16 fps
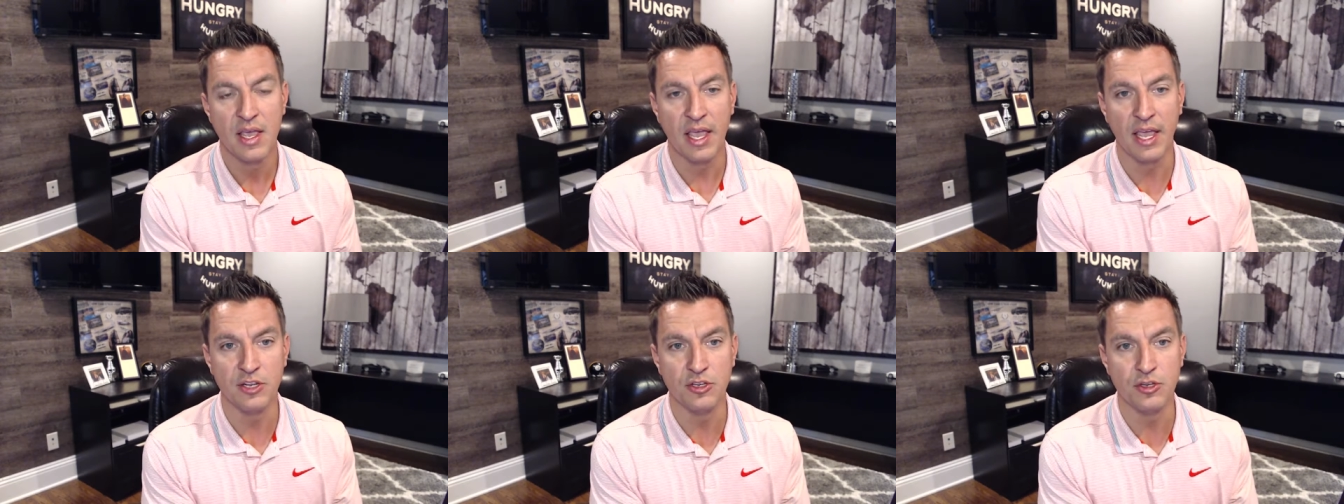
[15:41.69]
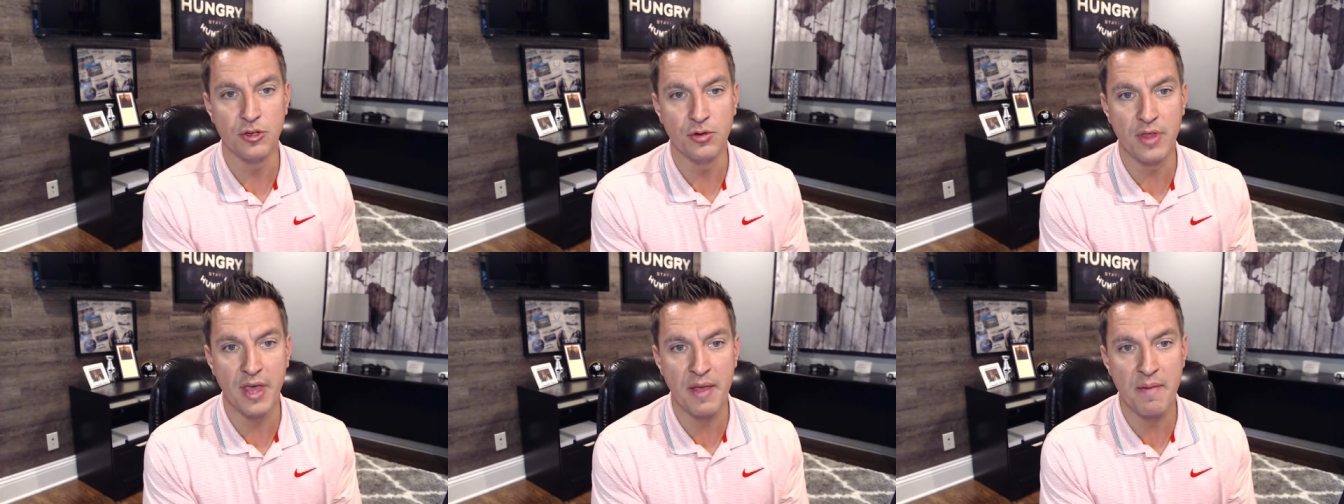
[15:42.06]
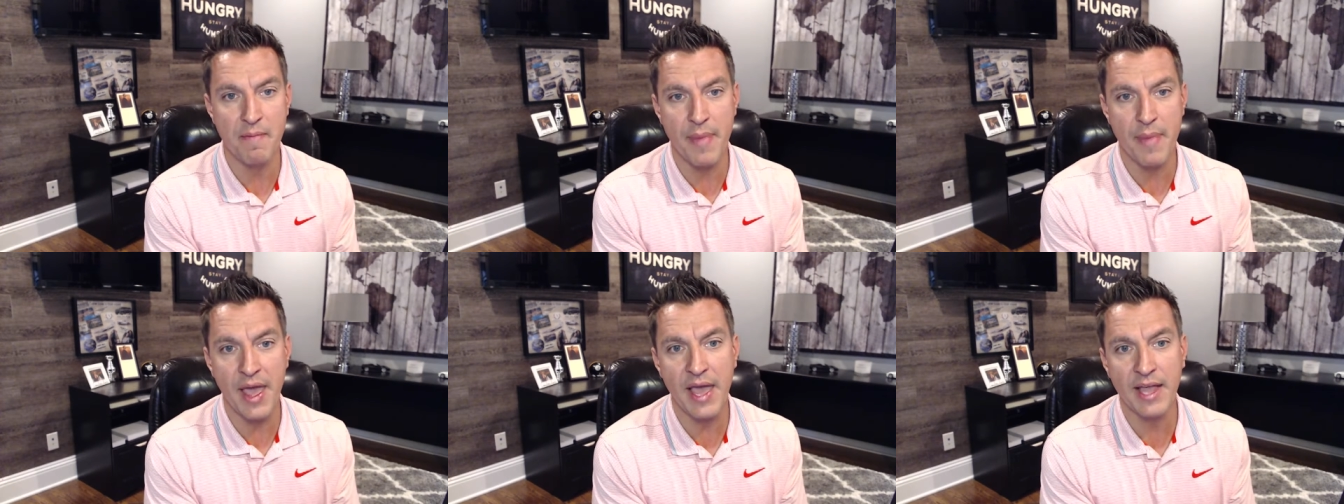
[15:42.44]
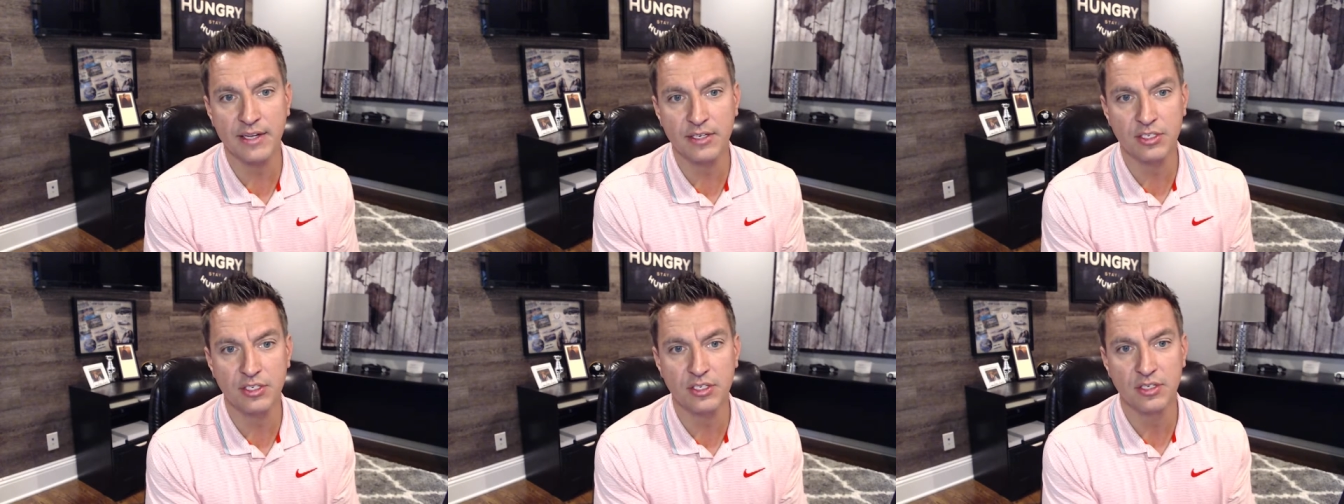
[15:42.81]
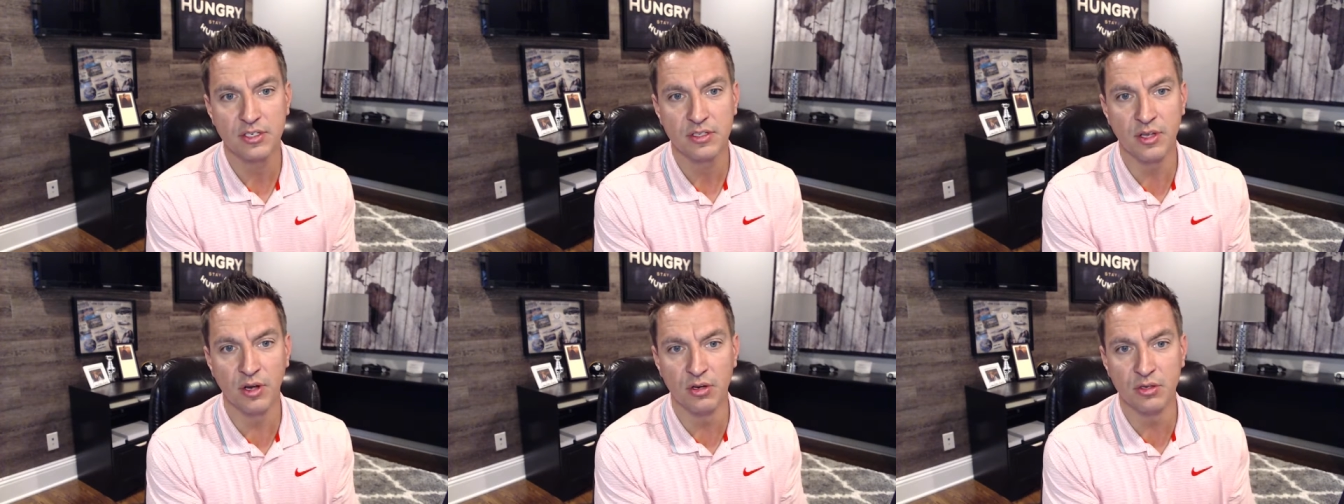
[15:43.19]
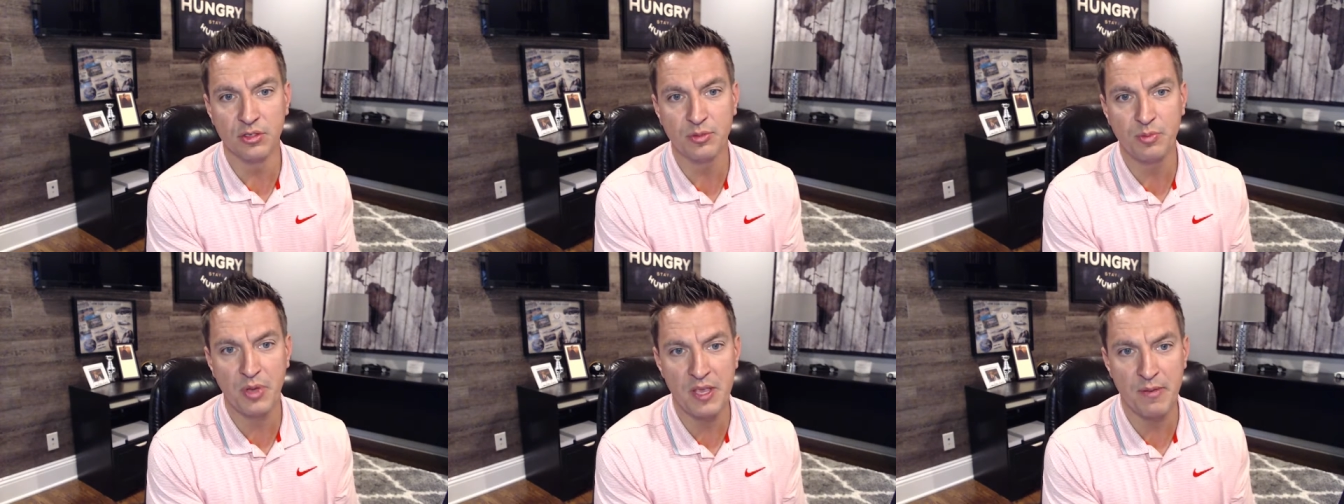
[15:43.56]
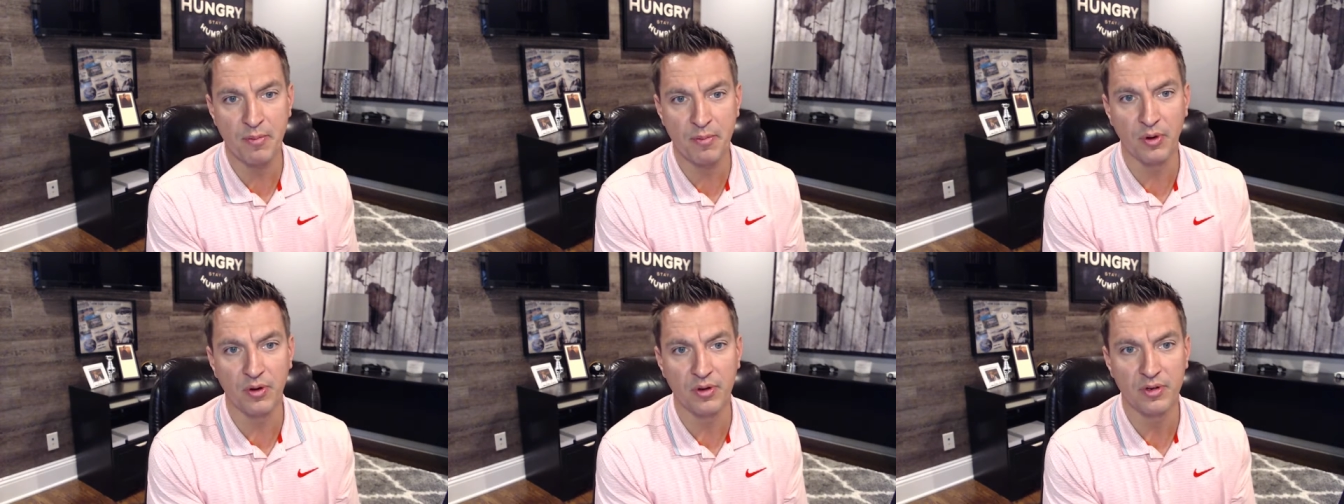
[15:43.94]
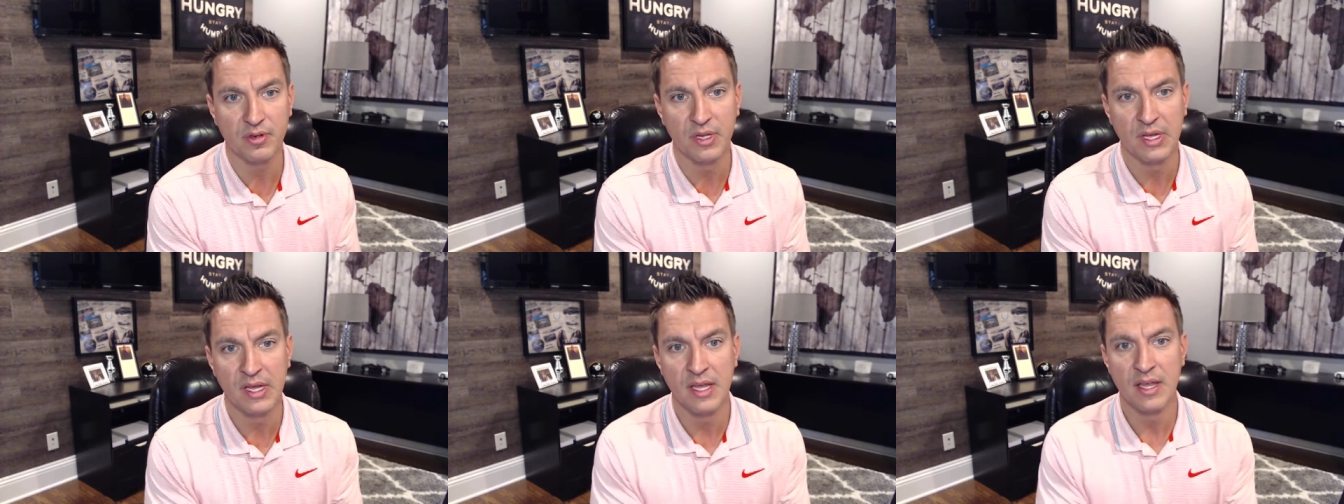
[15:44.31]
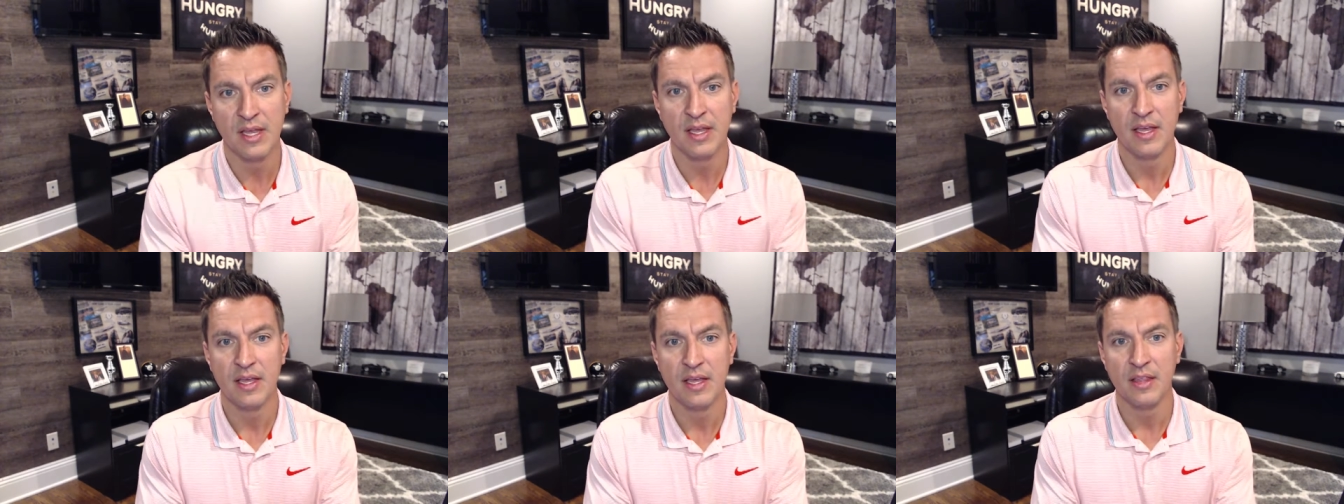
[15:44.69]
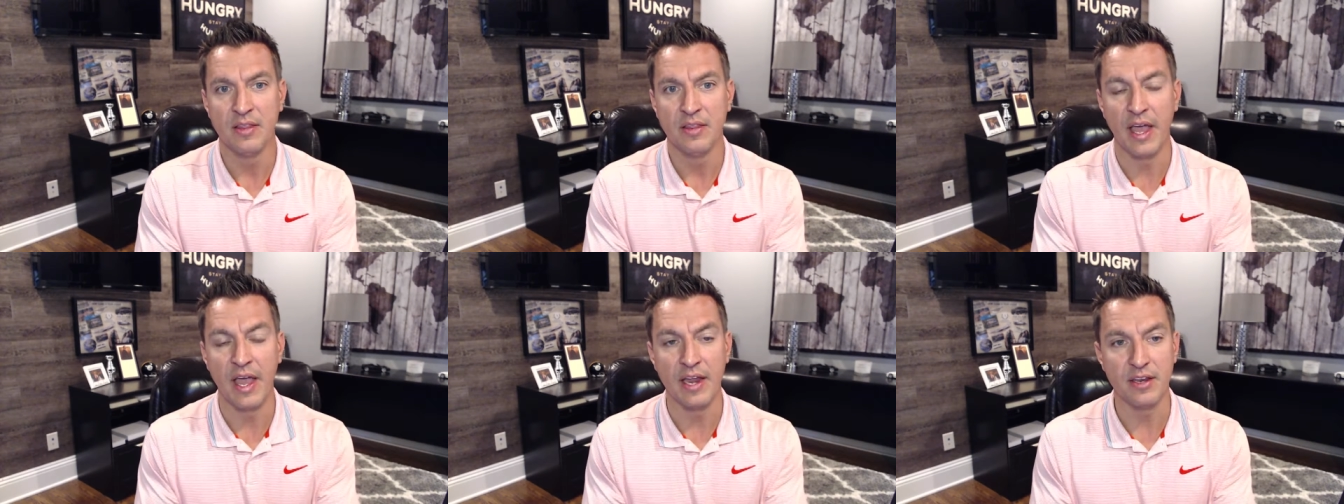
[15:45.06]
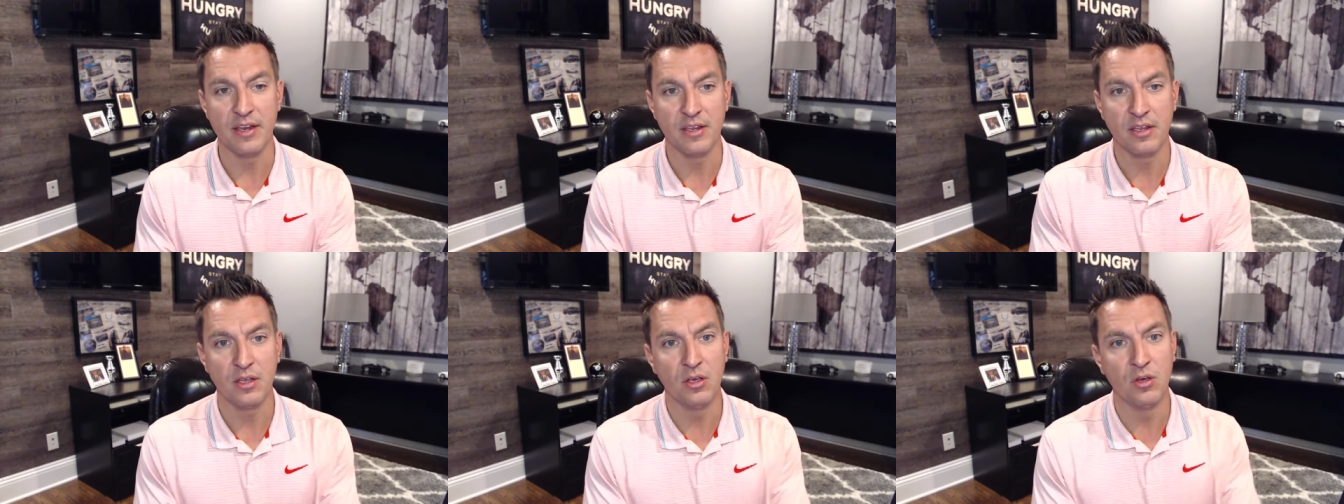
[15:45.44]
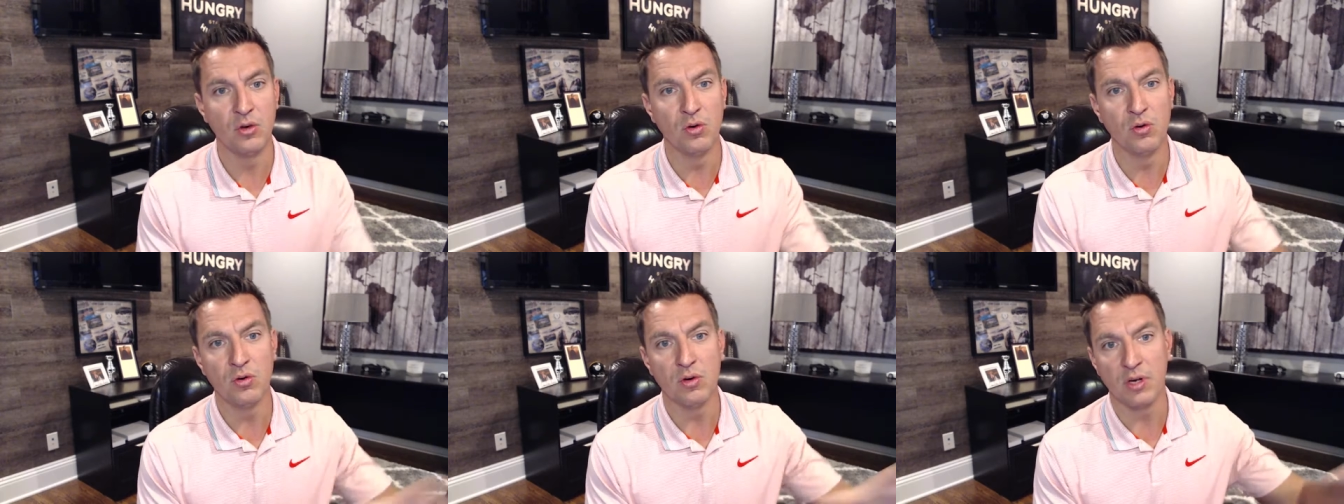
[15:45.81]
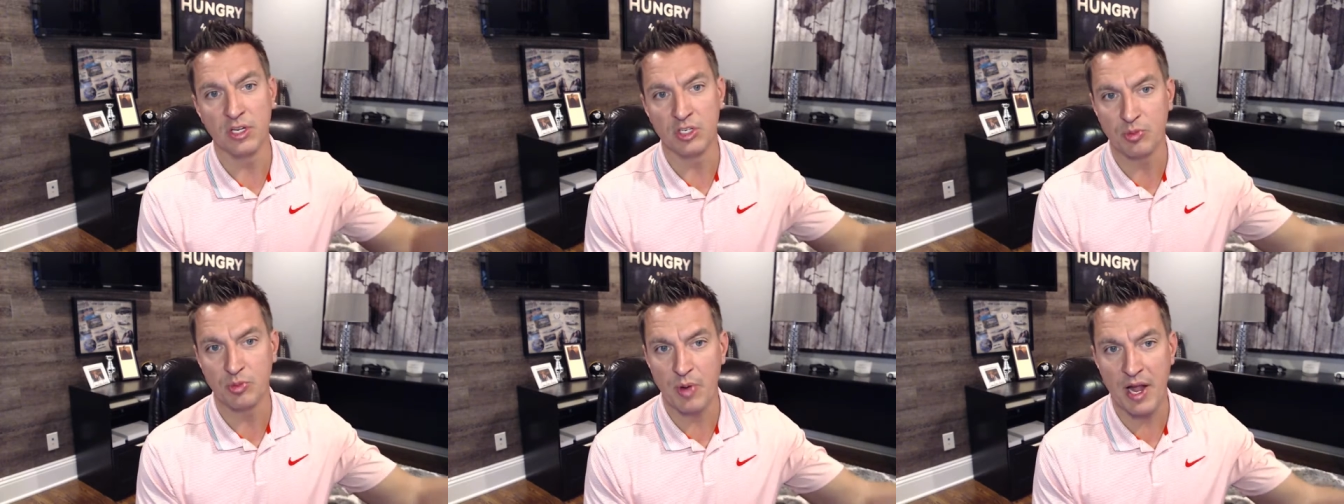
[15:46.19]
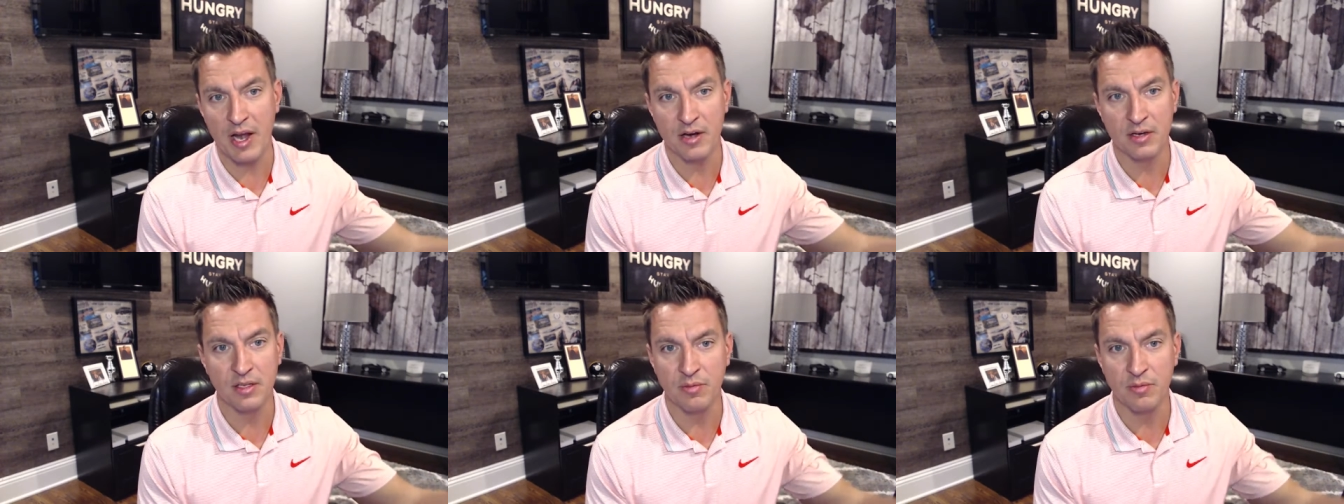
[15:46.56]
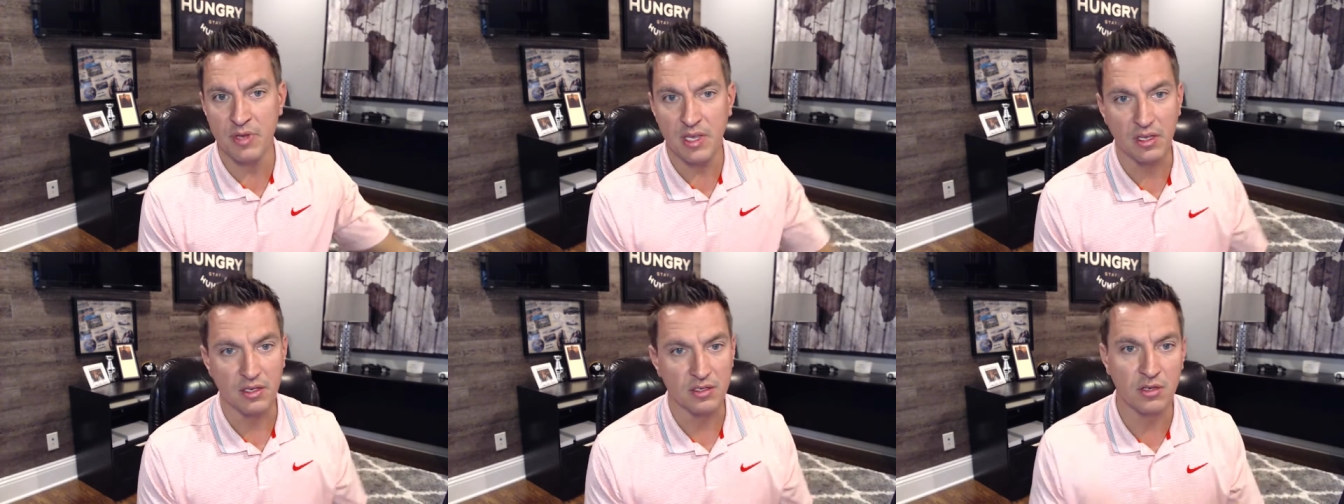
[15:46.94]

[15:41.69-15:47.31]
and do they match those people that you aspire to be?